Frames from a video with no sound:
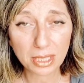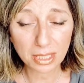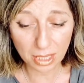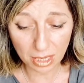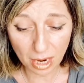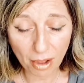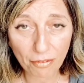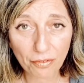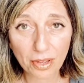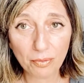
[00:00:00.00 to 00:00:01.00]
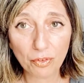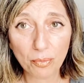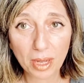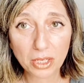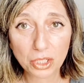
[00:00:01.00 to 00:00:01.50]
there's enough
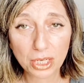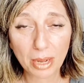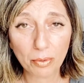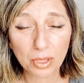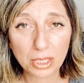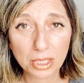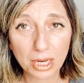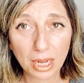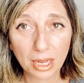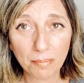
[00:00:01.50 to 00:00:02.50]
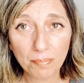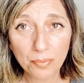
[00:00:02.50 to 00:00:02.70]
information now on the internet